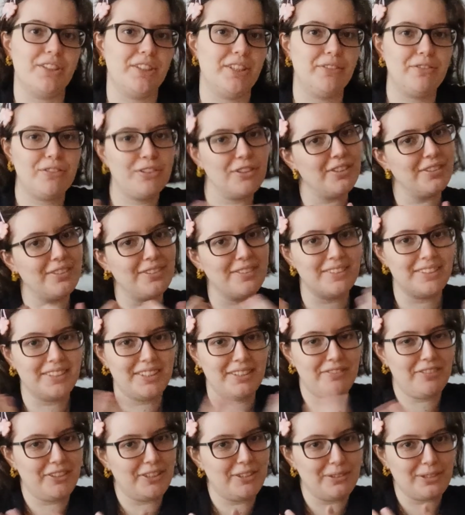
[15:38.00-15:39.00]
are
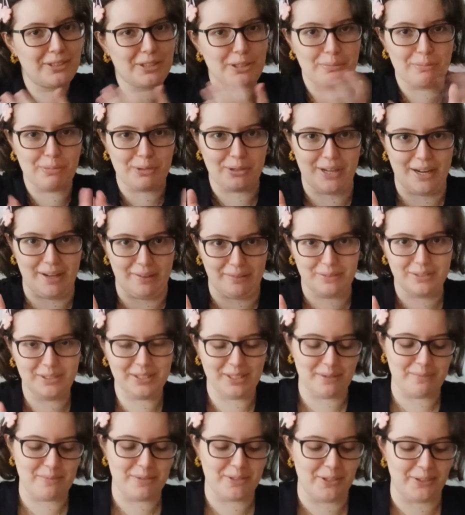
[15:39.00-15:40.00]
difficult to
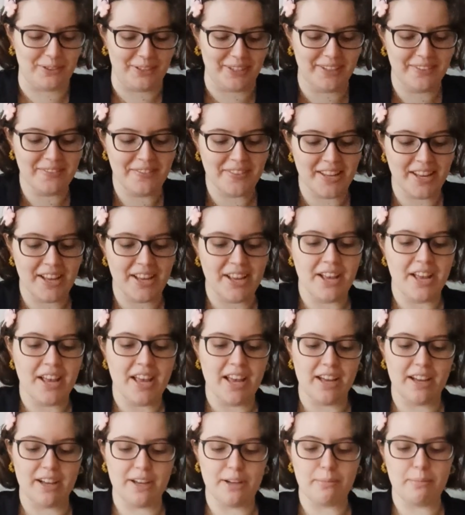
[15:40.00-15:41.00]
pronounce. I'm sorry.
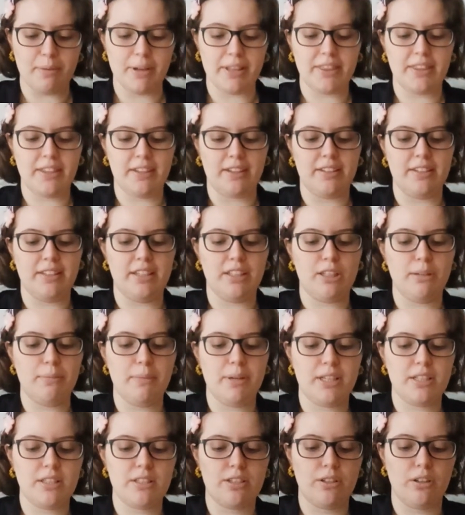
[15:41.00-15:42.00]
But the
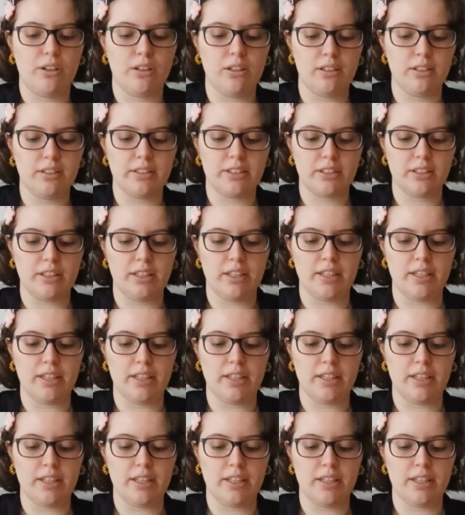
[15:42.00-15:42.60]
comic's called